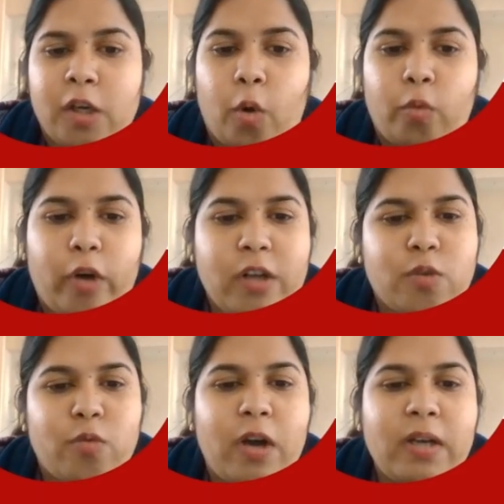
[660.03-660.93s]
First
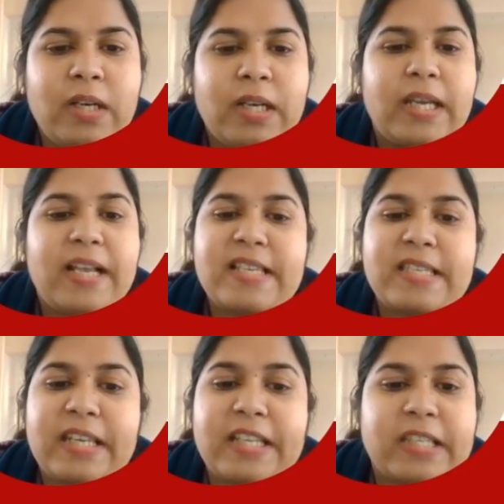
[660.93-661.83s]
one is
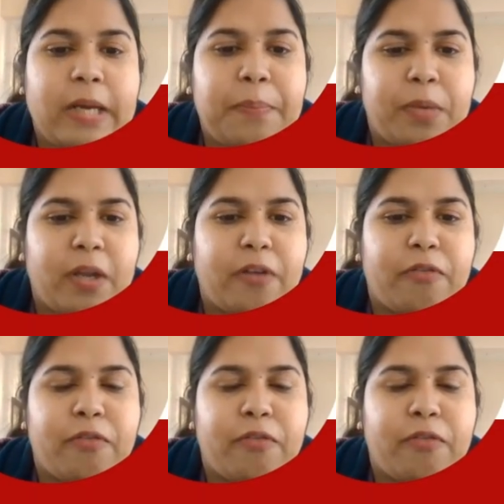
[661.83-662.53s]
descriptive.